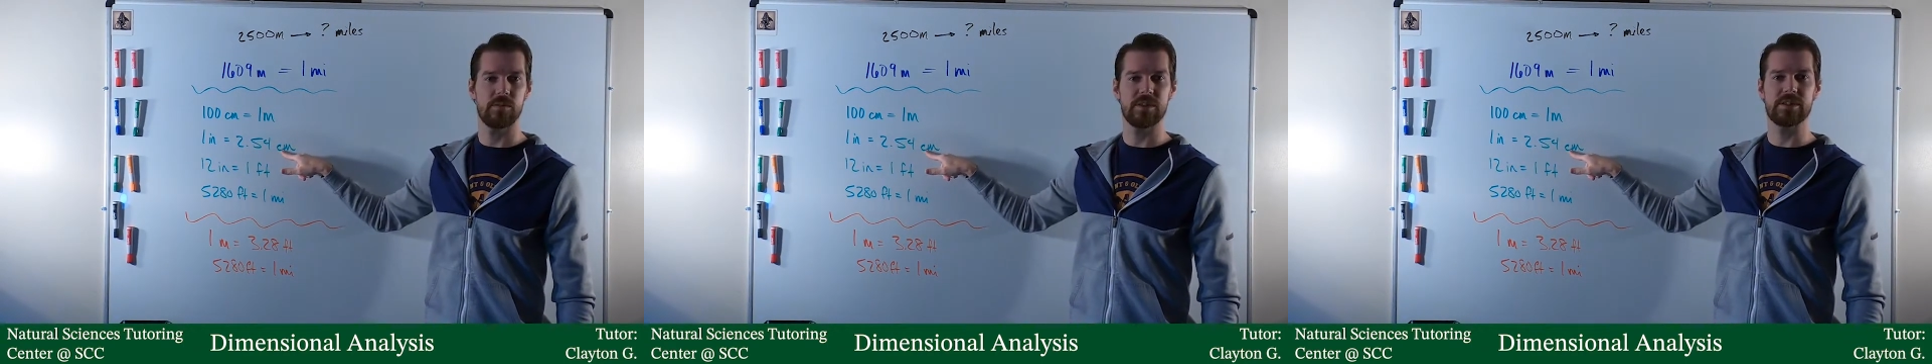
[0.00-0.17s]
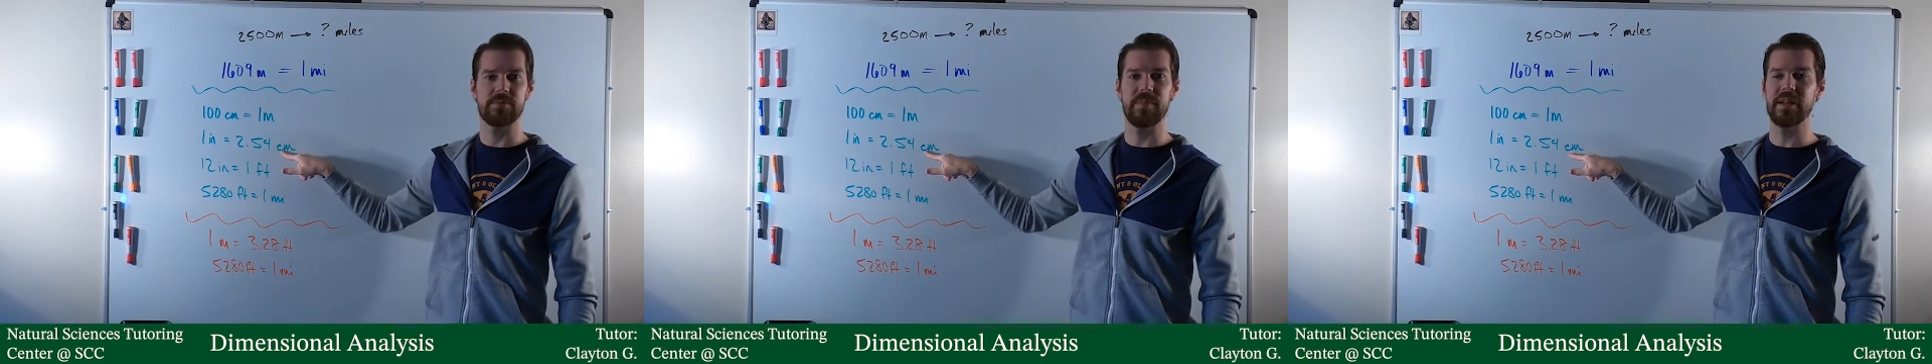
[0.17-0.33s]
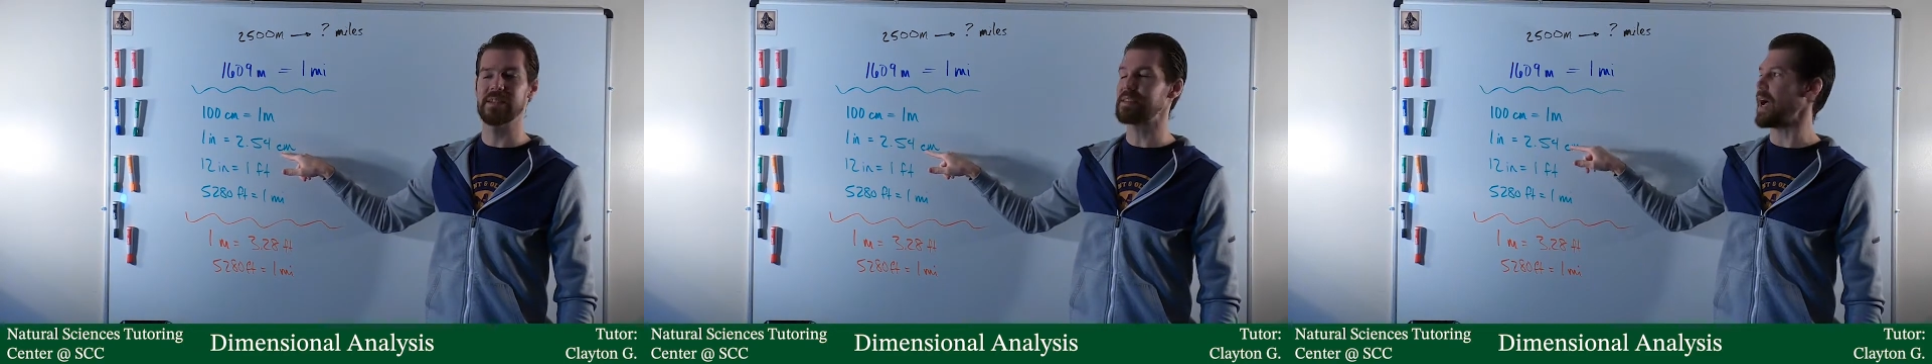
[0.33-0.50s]

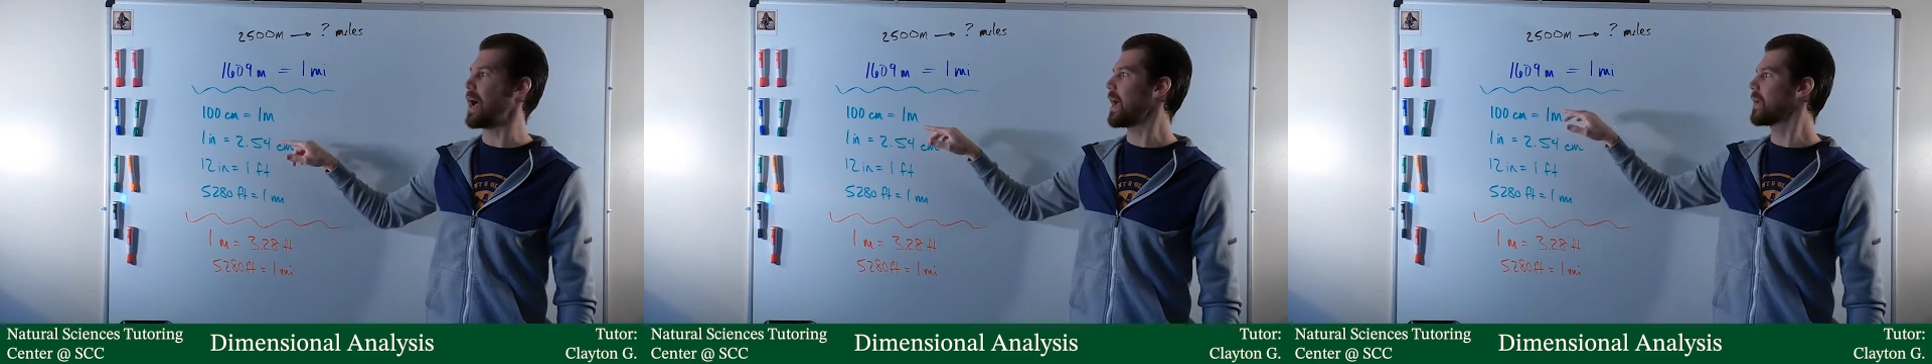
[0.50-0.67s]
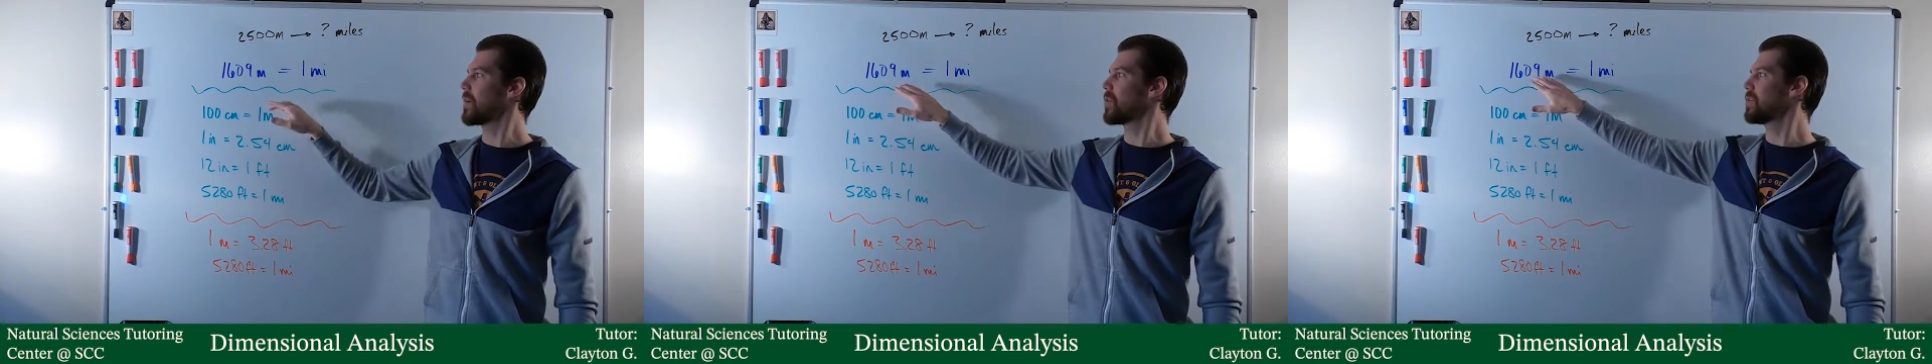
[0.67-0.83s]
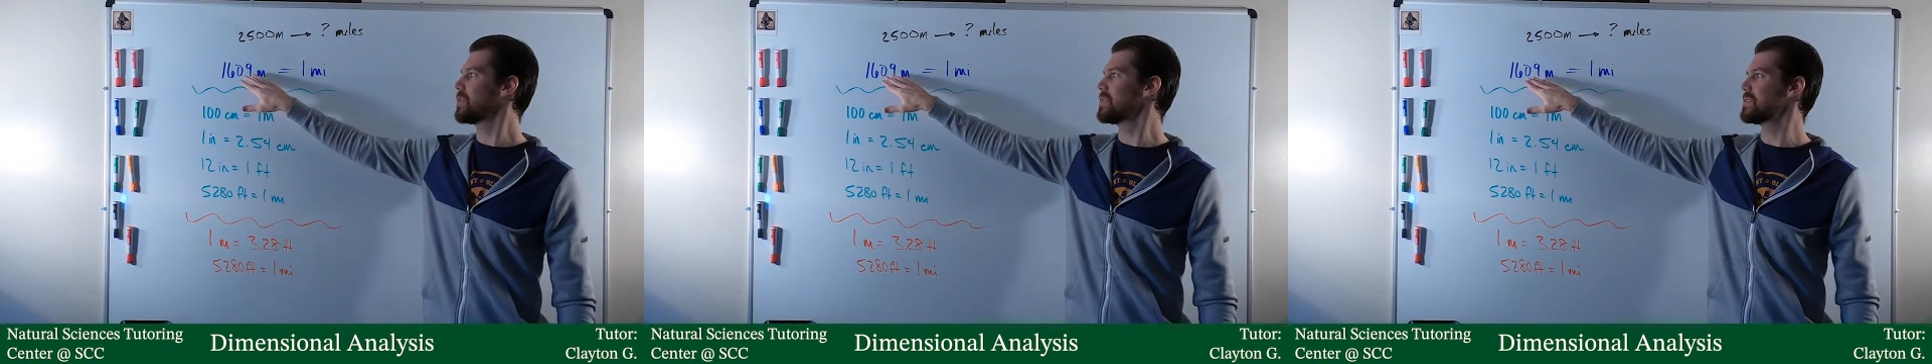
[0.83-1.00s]
which means
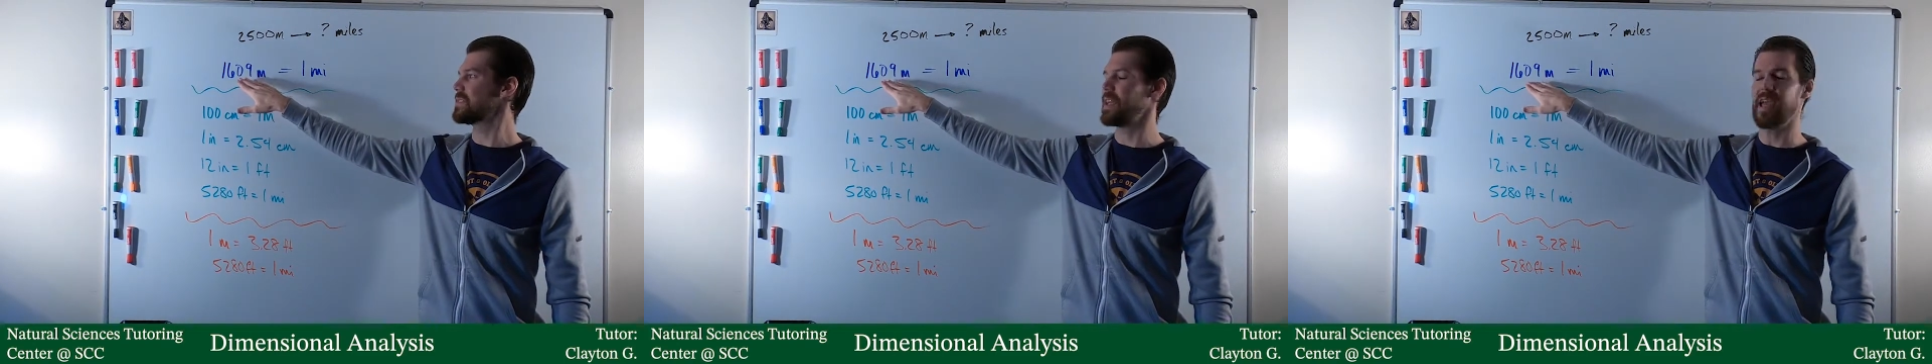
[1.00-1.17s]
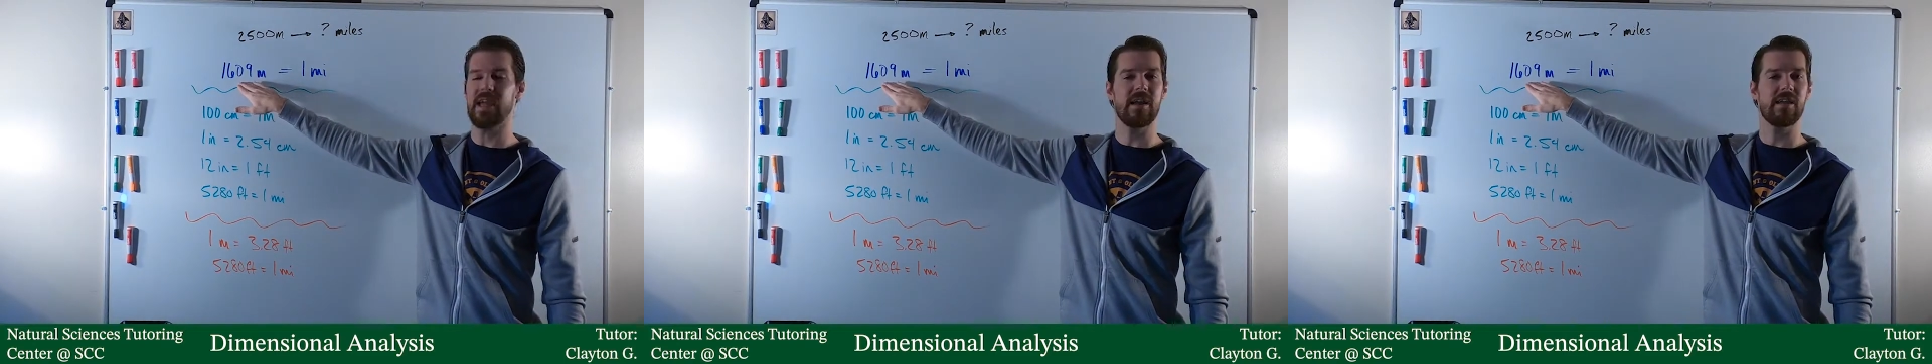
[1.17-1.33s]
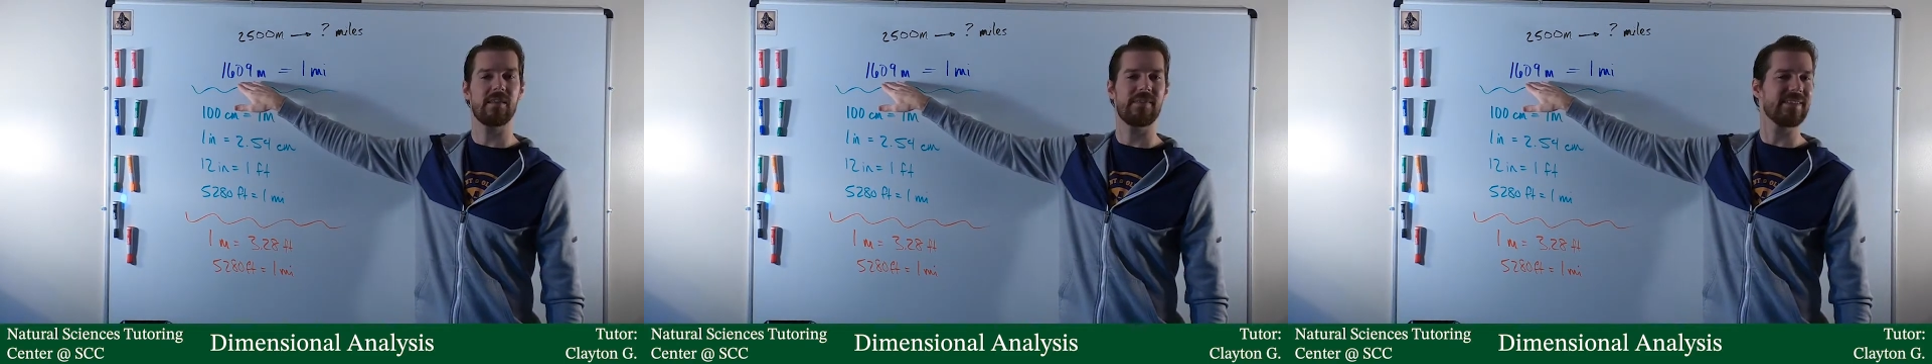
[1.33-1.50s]
I couldn't
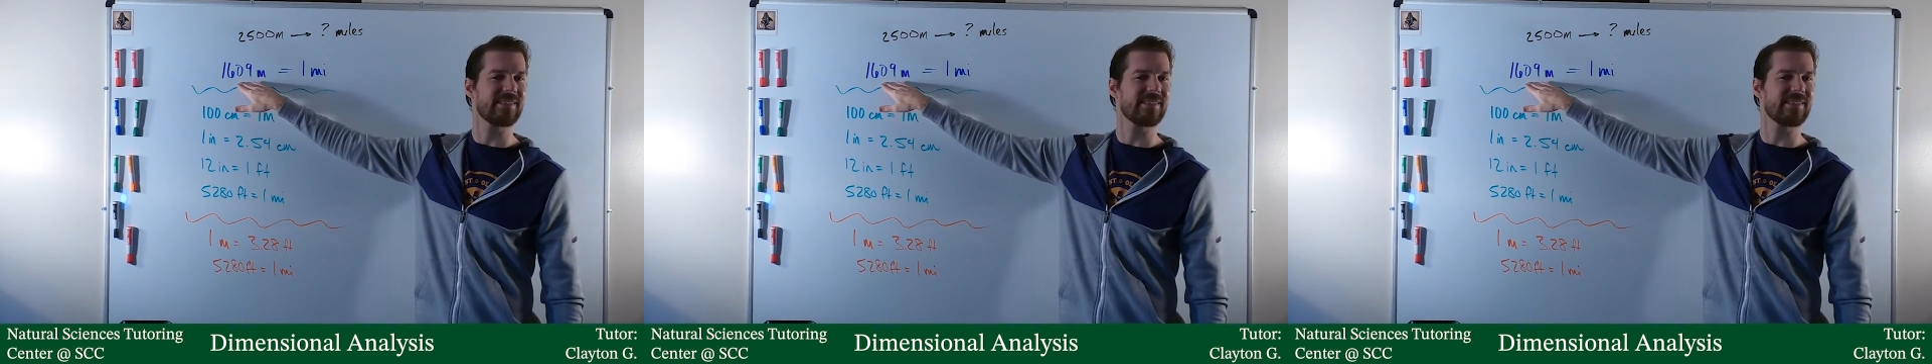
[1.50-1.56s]
take